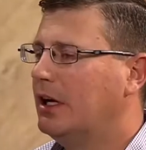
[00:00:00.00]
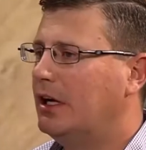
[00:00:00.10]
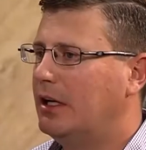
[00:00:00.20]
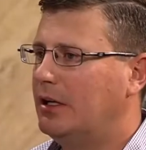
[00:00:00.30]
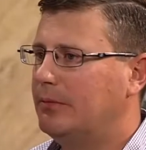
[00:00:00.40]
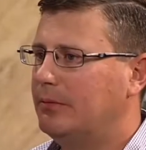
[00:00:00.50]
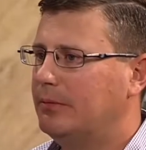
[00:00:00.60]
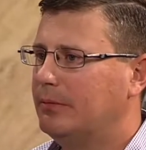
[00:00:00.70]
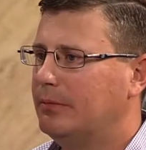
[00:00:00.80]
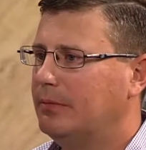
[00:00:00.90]
Um,
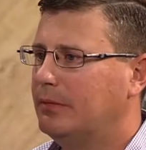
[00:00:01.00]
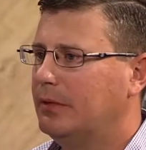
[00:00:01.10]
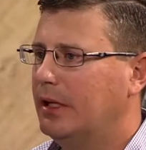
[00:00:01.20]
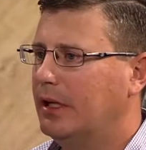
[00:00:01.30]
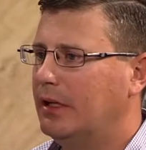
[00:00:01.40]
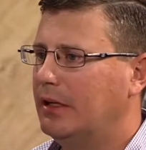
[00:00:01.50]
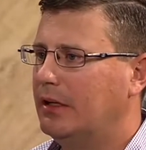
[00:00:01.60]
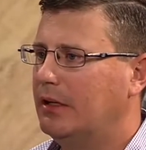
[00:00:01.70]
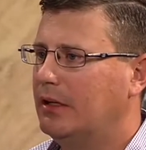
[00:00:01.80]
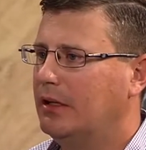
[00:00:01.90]

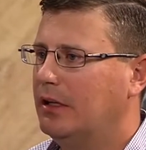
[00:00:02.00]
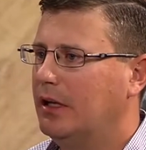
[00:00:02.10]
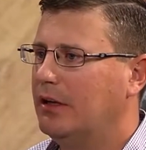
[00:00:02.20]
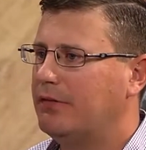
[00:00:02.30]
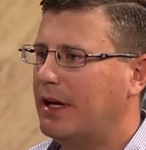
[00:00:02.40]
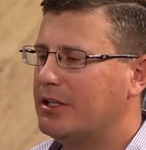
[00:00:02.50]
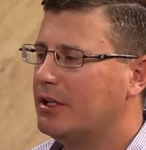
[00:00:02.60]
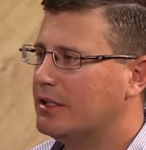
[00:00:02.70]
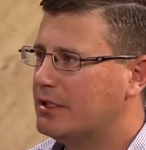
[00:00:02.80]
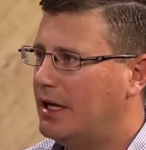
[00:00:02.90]
and if that
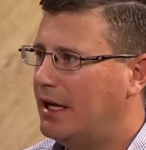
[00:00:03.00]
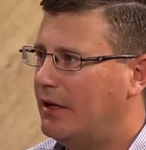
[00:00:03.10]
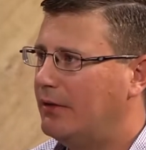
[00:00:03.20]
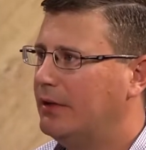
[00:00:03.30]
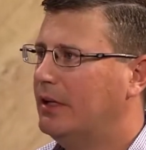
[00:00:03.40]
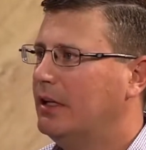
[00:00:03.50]
shuts down,